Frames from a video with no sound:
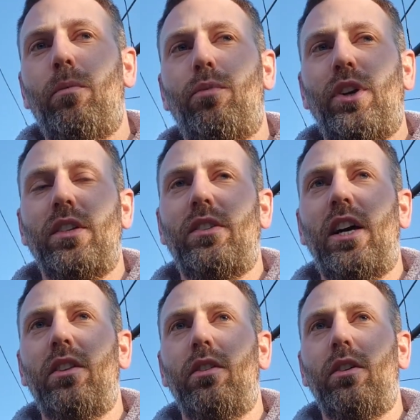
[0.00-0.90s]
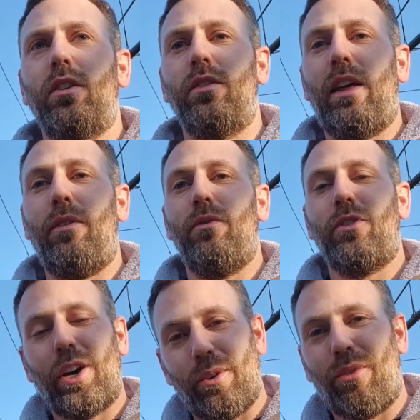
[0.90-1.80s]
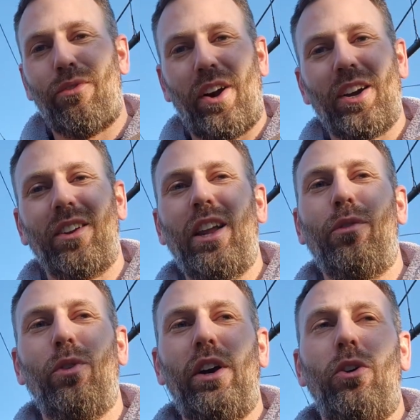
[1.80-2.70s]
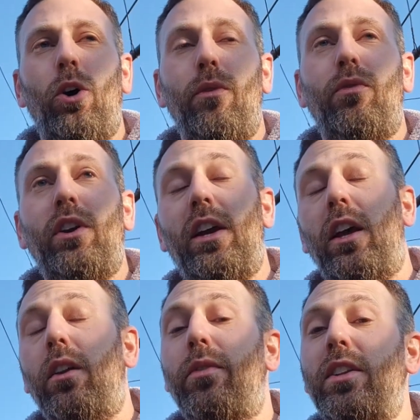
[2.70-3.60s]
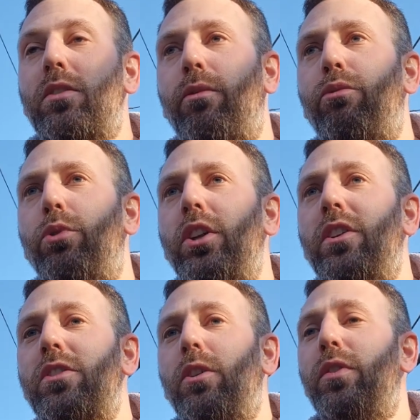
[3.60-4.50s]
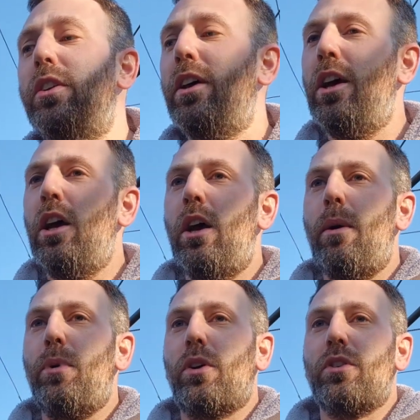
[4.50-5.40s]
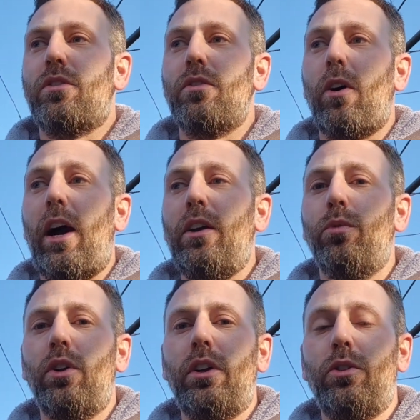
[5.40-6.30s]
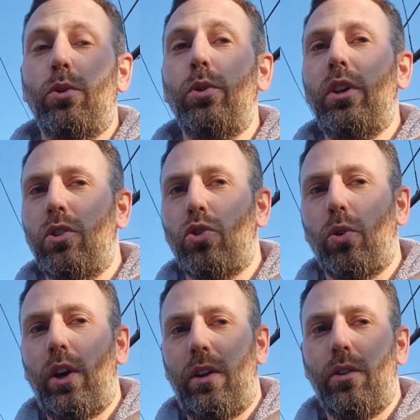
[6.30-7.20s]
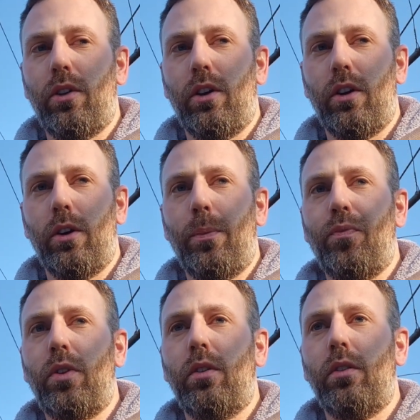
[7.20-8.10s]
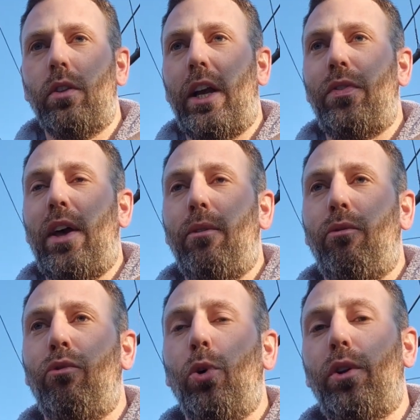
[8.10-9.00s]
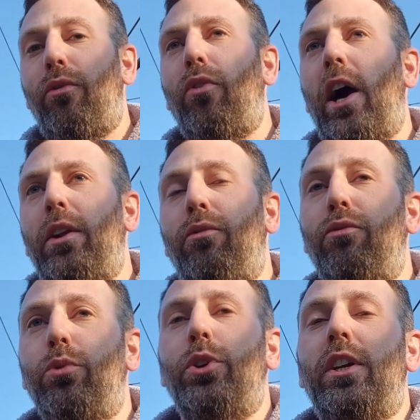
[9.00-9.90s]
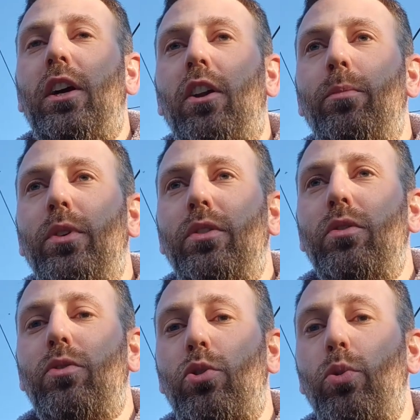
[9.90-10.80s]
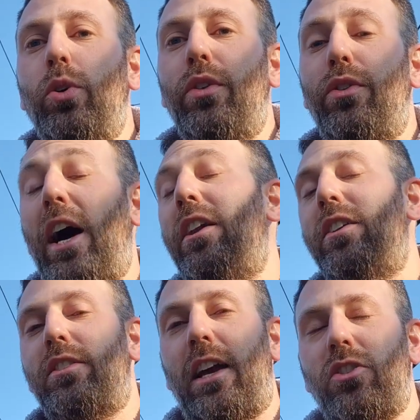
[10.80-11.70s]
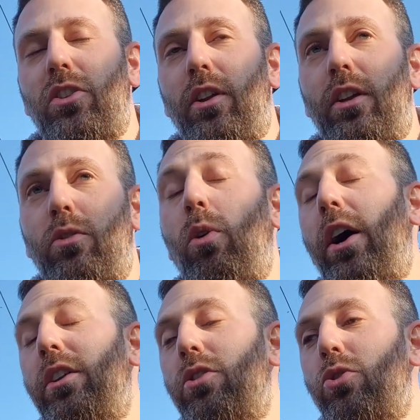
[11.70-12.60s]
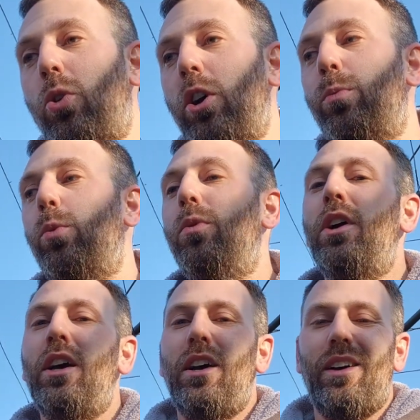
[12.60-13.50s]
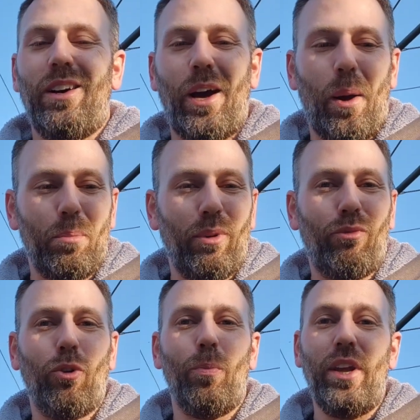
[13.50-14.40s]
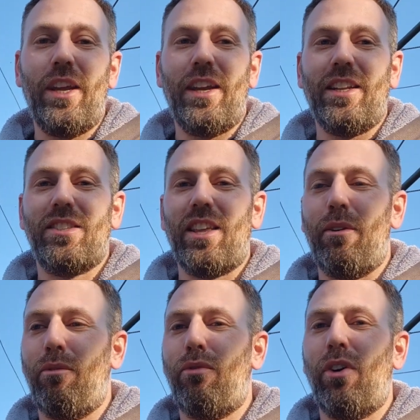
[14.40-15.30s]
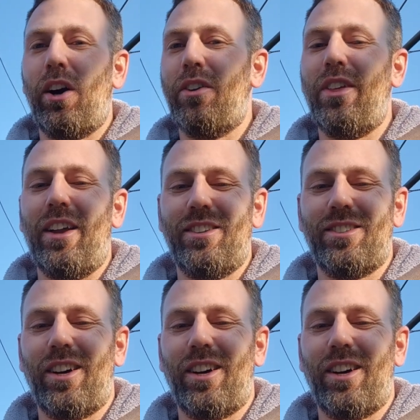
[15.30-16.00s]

brings down that kind of funk level and hopefully elevates the fruitiness of it, because I really do enjoy that fortified fruity element to it. That is actually quite enjoyable, but for me it's that funk that